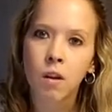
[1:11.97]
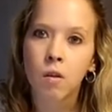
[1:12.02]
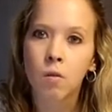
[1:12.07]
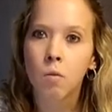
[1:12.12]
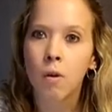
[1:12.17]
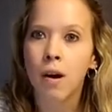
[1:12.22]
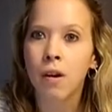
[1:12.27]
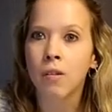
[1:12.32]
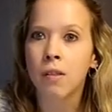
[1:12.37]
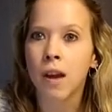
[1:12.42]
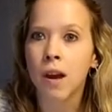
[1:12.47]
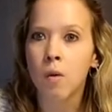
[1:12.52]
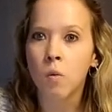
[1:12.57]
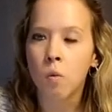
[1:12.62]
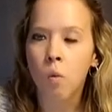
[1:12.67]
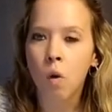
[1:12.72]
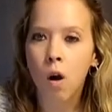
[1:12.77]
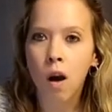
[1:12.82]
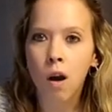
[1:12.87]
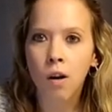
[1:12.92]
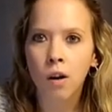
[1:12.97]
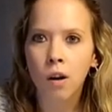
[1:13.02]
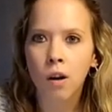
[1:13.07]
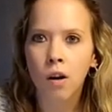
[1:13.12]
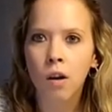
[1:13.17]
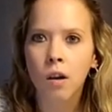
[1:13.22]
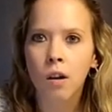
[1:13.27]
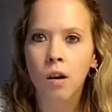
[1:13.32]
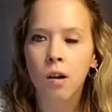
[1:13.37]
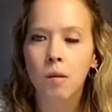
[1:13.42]
Well, that
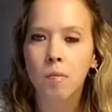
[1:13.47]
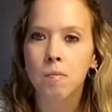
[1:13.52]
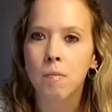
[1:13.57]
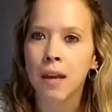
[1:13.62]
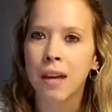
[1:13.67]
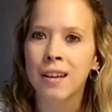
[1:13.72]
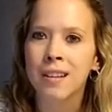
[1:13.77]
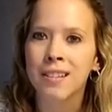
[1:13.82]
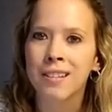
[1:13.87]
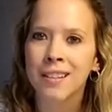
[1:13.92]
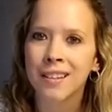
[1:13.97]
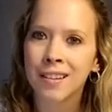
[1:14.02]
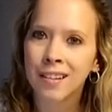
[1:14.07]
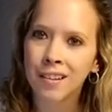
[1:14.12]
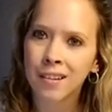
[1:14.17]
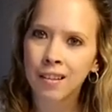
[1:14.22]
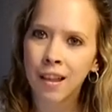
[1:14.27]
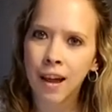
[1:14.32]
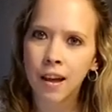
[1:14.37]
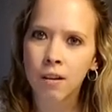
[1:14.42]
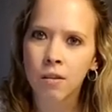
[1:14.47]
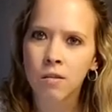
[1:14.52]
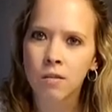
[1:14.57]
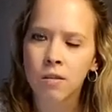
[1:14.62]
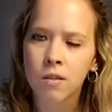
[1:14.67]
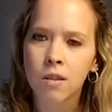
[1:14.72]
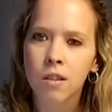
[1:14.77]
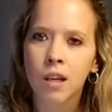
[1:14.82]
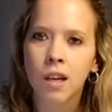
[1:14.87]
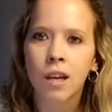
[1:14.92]
water makes
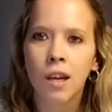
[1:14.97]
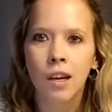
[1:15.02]
clouds.